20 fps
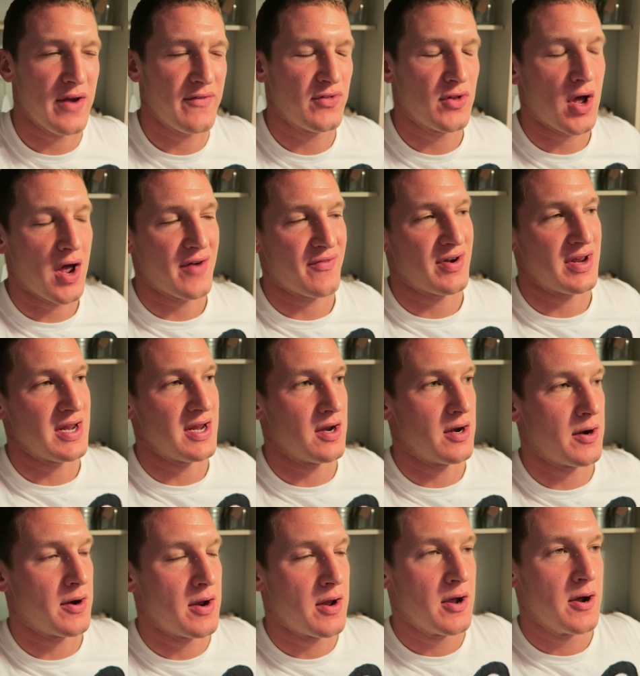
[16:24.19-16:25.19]
Even though I haven't
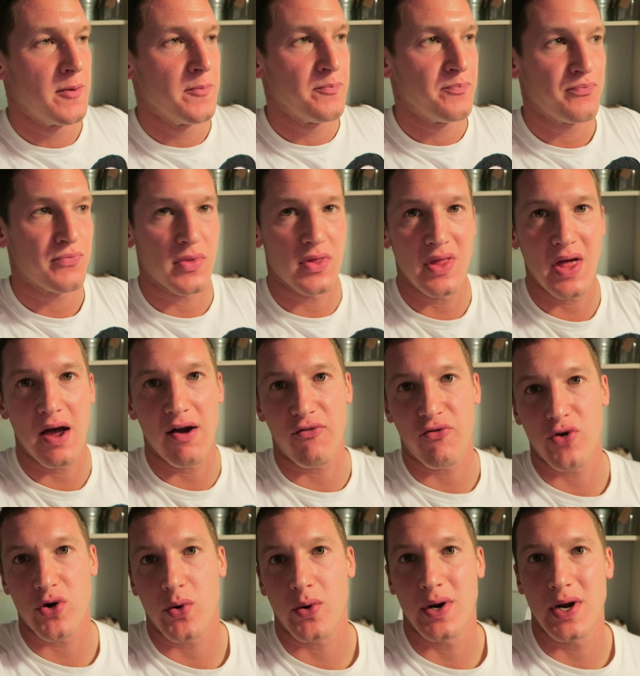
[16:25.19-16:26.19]
eaten that
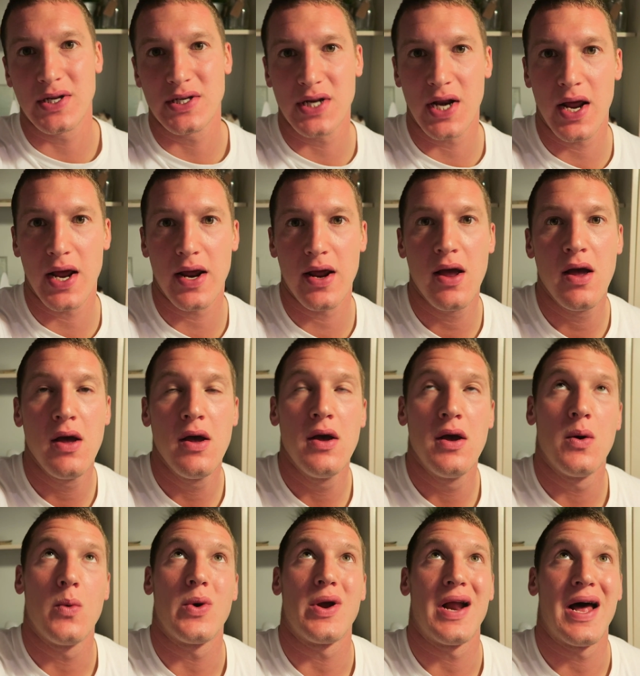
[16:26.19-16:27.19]
frequently today.
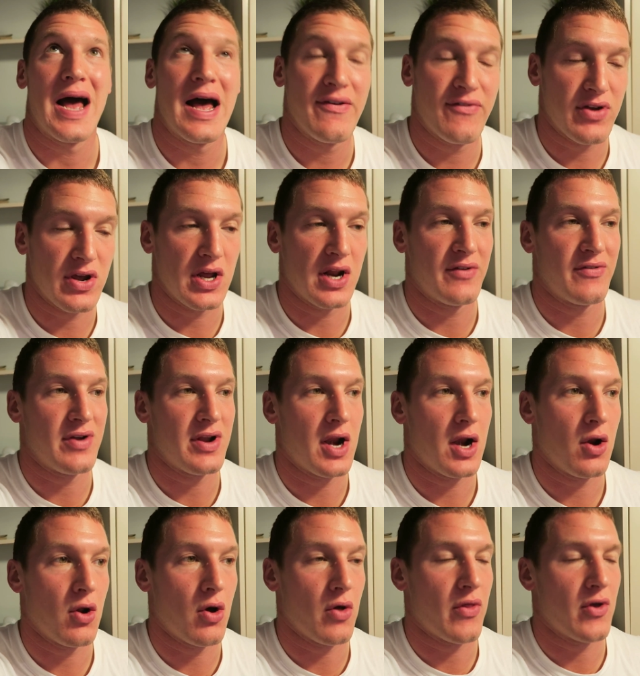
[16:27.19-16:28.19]
When I have eaten, I've eaten a
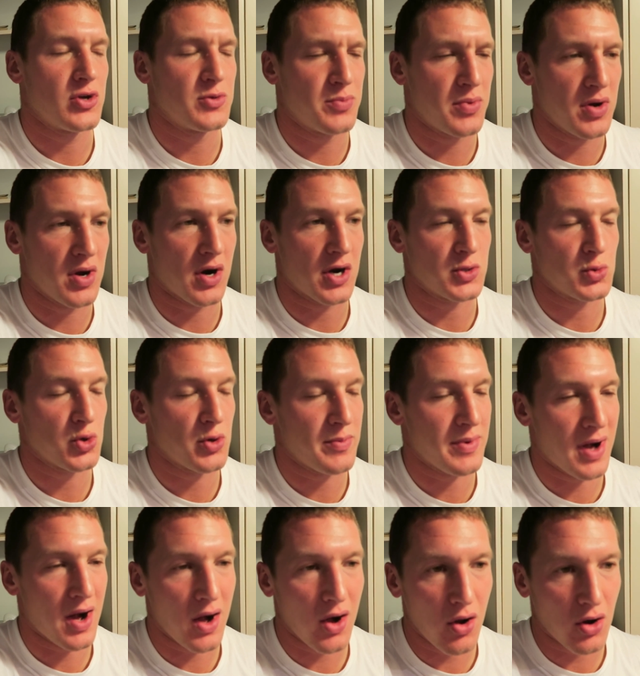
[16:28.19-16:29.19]
lot. Those burgers would have
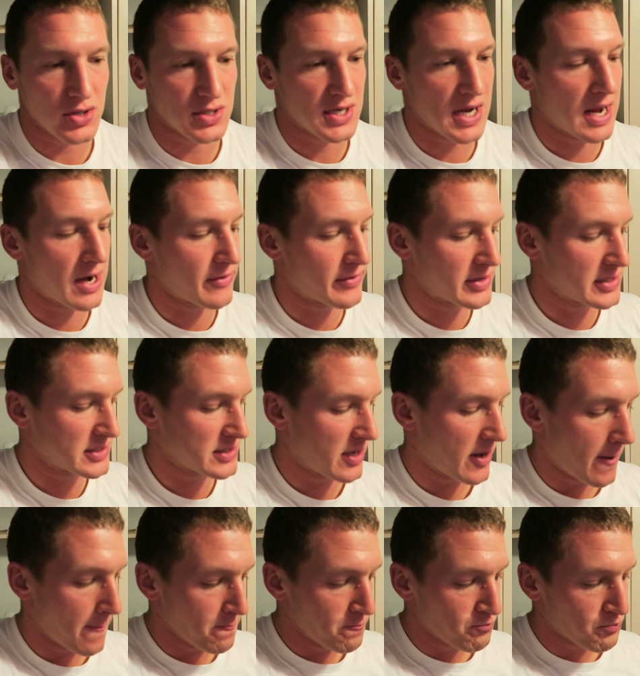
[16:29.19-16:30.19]
been a lot of calories.
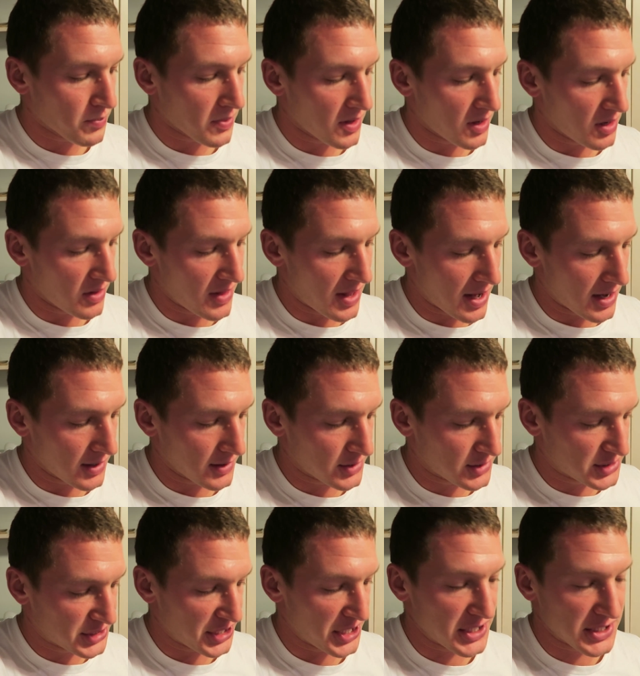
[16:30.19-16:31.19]
That
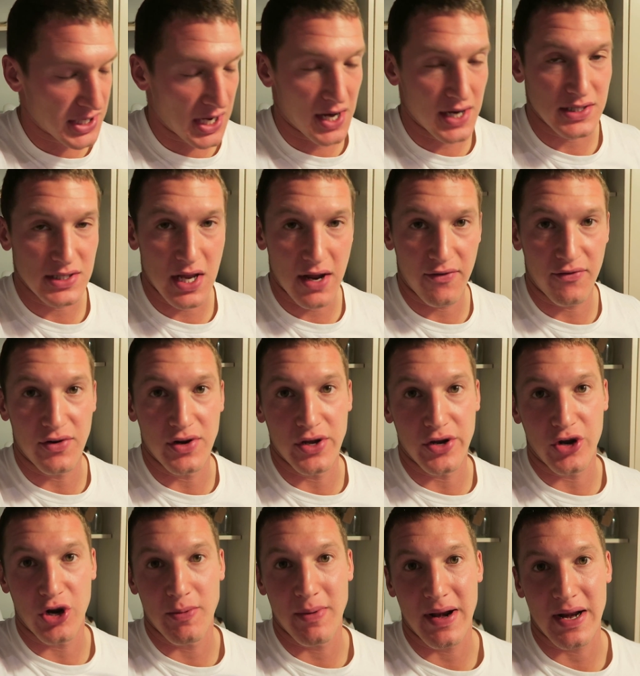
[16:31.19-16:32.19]
cheesecake is definitely
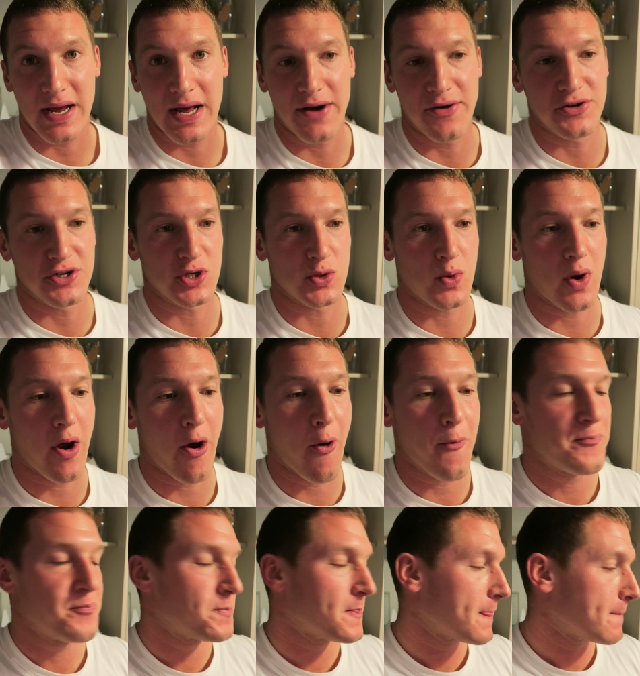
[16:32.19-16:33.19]
a good amount of calories as
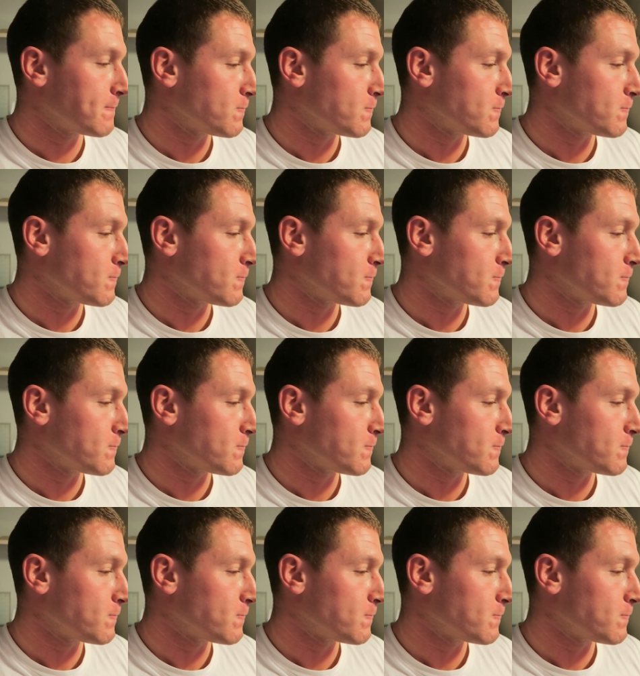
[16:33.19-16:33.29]
well.